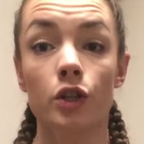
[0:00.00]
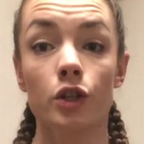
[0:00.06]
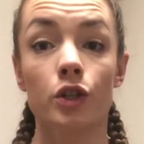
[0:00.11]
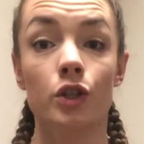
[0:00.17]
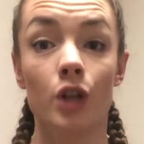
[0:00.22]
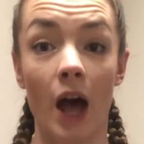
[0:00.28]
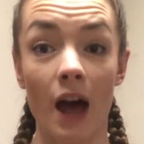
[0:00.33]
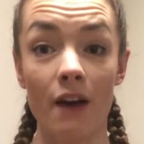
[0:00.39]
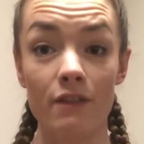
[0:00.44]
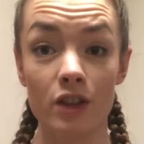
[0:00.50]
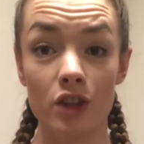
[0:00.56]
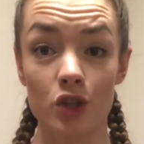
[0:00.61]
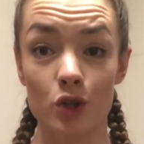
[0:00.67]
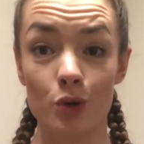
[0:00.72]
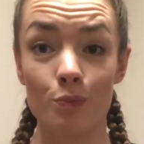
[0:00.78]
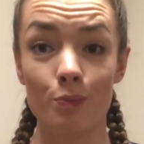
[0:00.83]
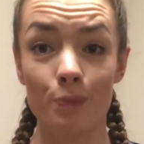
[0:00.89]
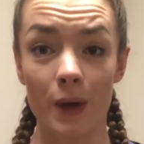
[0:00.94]
So having the
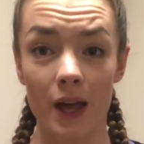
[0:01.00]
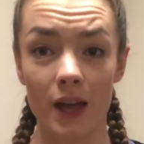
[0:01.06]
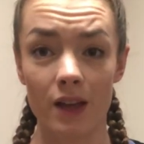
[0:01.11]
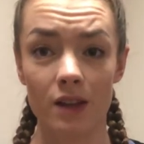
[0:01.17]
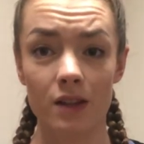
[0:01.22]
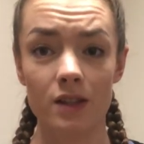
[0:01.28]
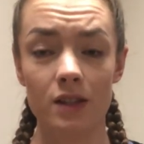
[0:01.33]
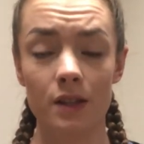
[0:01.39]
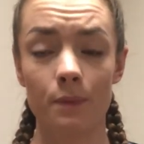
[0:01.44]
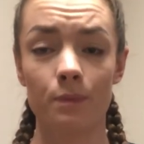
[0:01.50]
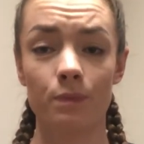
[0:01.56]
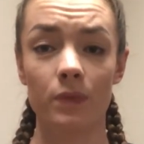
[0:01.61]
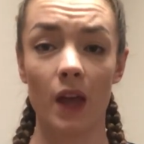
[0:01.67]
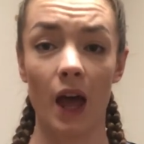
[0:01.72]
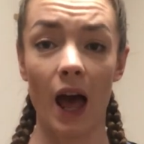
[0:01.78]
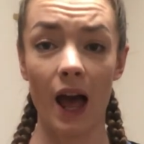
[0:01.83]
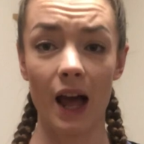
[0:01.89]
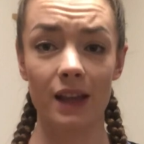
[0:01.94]
dumbbells
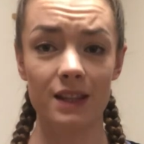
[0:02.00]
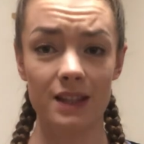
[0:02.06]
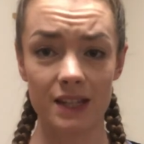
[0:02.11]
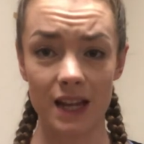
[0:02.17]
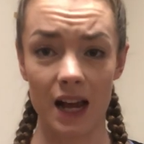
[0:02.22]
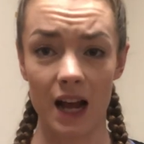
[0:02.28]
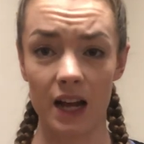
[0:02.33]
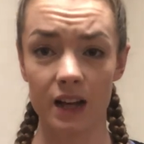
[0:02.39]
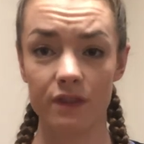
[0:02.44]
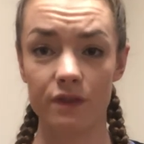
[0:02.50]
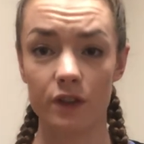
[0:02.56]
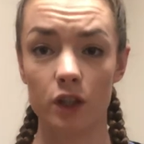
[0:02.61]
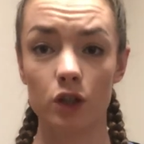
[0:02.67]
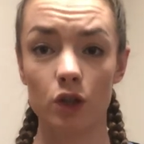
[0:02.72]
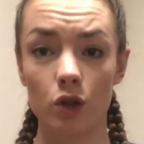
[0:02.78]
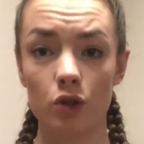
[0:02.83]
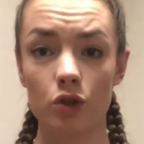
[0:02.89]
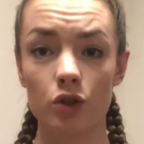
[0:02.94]
either side for a
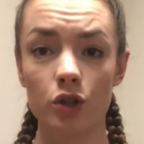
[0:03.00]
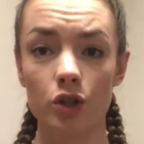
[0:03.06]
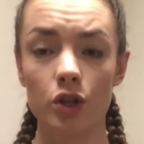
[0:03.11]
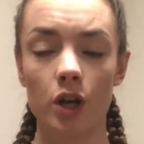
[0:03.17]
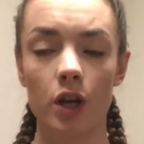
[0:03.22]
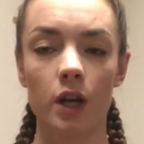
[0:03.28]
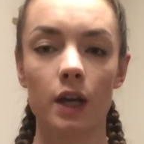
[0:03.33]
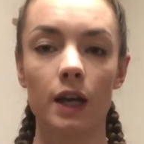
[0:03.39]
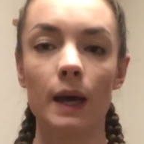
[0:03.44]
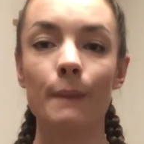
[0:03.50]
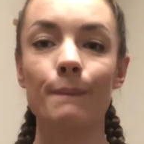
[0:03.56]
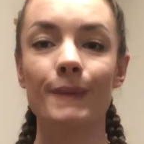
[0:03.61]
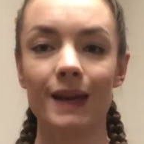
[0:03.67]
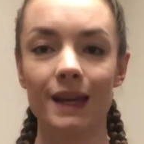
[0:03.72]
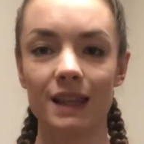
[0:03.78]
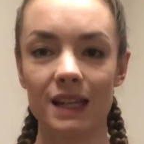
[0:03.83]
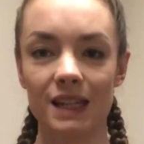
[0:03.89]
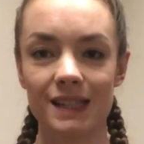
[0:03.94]
lunge can
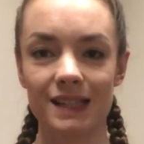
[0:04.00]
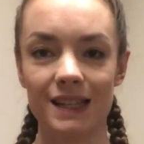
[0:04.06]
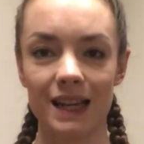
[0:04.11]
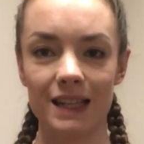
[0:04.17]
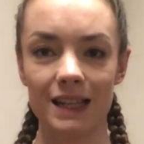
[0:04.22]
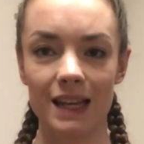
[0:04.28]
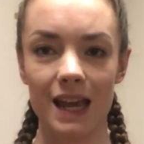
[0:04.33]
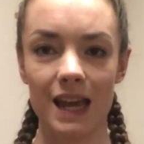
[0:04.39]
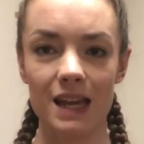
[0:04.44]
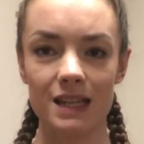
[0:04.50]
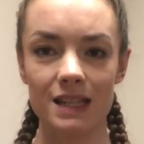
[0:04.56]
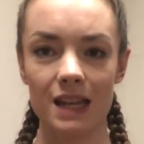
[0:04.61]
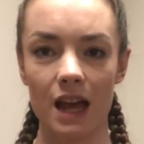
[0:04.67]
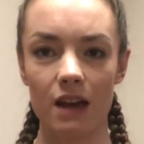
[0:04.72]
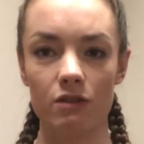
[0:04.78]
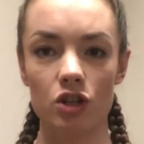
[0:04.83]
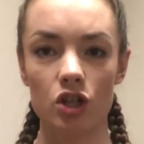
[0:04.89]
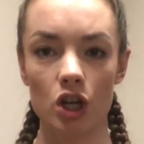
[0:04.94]
make things slightly
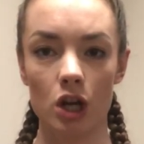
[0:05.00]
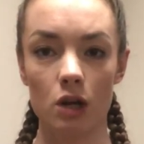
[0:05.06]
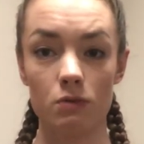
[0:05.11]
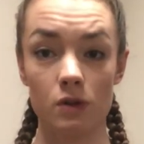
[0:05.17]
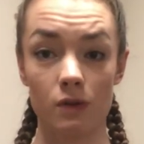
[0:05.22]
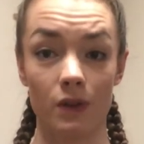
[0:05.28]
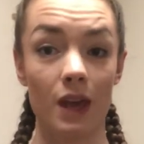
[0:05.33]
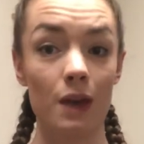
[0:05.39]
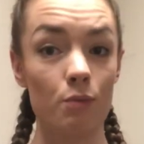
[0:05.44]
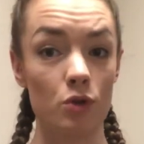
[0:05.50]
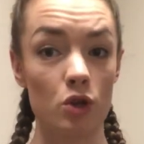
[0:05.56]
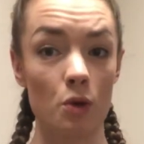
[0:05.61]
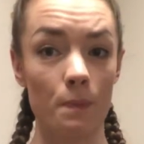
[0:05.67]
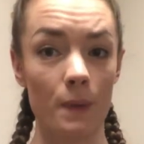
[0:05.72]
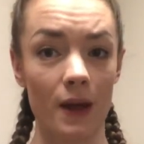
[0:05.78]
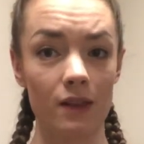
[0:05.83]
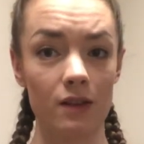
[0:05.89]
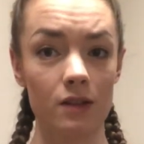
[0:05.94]
easier in terms of keeping your
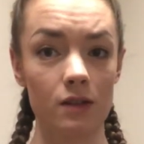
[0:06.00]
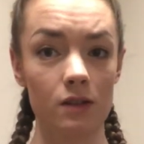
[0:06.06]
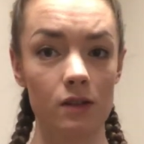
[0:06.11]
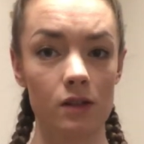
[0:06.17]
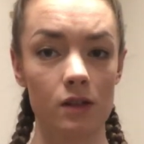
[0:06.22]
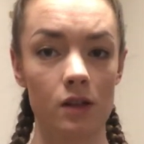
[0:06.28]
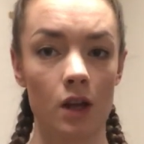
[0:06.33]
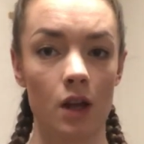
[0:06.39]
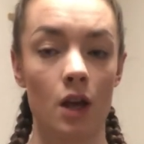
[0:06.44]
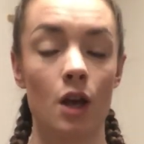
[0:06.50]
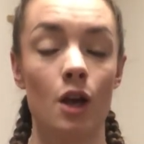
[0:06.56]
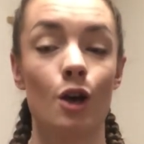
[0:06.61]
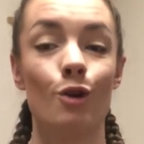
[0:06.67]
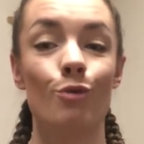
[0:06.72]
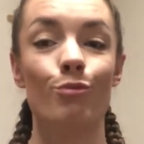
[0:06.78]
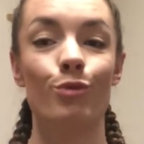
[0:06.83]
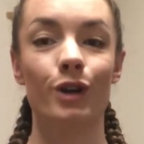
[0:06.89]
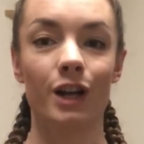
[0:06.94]
balance,
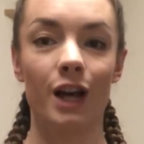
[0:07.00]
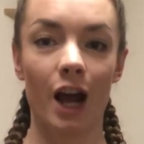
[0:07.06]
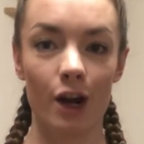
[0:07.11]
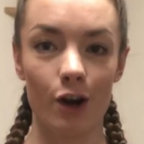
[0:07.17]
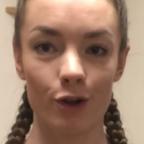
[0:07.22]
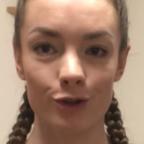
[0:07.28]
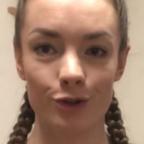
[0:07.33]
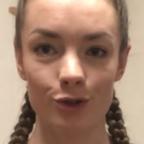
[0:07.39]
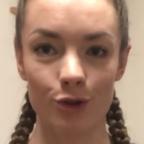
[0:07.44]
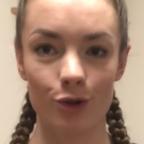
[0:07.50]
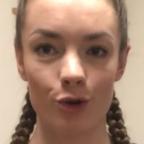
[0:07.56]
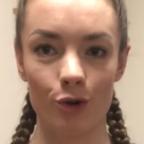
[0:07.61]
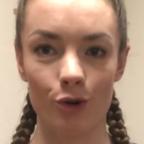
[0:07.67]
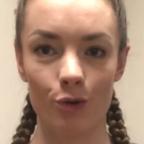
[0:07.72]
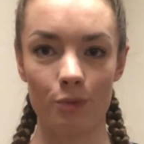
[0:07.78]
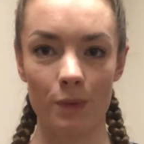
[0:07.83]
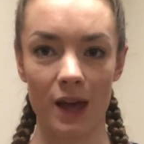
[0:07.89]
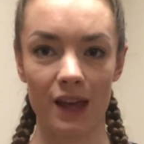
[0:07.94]
but it can
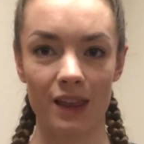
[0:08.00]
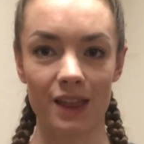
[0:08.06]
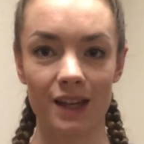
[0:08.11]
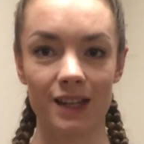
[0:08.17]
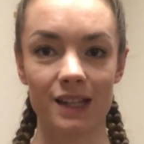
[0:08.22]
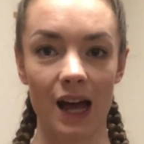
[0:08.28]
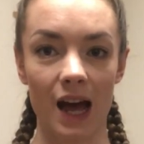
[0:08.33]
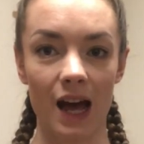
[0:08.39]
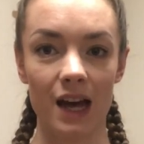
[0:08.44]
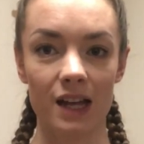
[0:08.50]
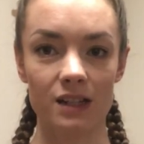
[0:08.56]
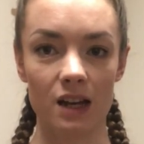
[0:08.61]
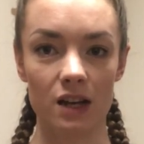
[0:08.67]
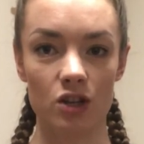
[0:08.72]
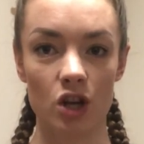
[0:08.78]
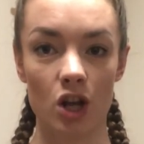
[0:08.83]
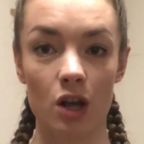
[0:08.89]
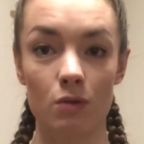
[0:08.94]
also make things harder
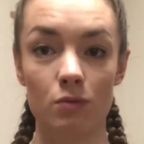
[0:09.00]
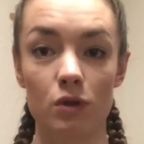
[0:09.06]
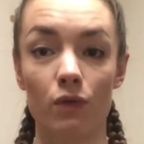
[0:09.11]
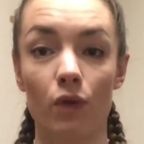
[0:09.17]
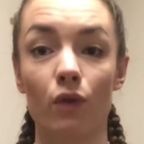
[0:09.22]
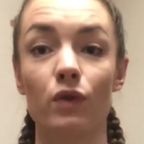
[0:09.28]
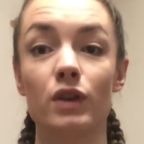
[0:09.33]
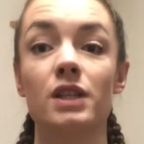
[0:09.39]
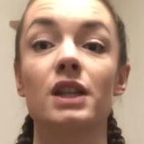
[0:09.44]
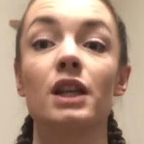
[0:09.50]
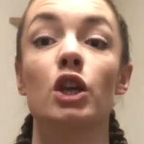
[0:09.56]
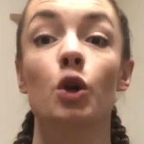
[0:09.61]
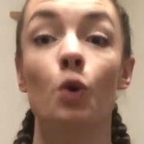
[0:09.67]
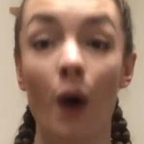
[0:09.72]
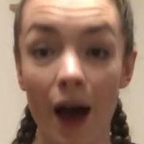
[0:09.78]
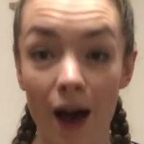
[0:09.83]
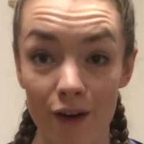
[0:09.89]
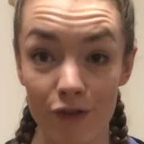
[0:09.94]
in terms of obviously you
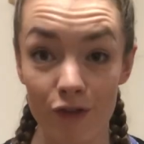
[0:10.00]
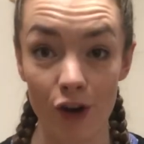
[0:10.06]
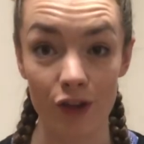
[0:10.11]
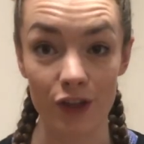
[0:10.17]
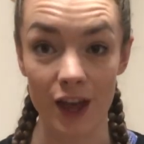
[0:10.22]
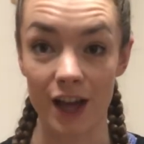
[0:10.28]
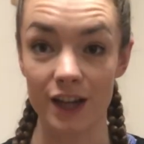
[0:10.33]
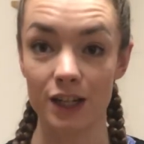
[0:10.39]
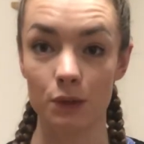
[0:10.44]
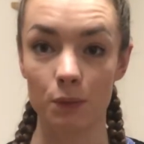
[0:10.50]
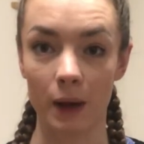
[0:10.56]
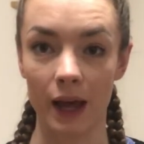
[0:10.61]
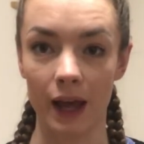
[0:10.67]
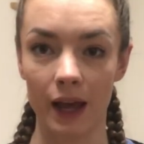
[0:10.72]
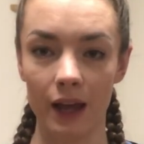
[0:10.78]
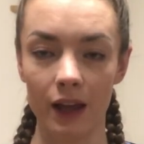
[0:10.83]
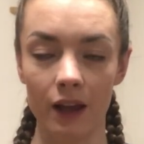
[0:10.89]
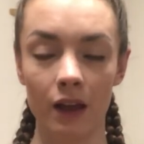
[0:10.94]
have got the added
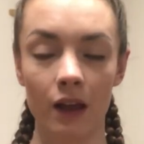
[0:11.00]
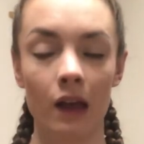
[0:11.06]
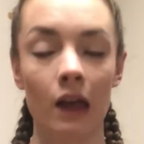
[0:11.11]
weight,